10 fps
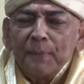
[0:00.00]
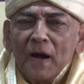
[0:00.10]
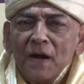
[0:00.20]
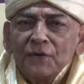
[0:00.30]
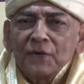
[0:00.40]

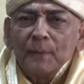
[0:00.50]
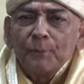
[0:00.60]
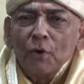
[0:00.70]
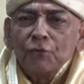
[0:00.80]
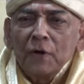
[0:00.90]
plants and
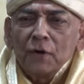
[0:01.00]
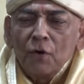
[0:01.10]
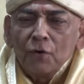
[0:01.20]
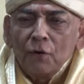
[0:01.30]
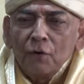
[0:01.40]
pollution
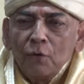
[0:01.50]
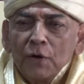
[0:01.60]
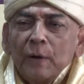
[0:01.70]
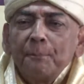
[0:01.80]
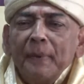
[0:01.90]
control
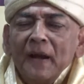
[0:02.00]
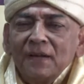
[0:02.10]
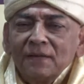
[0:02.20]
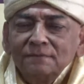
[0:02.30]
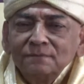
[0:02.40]
equipment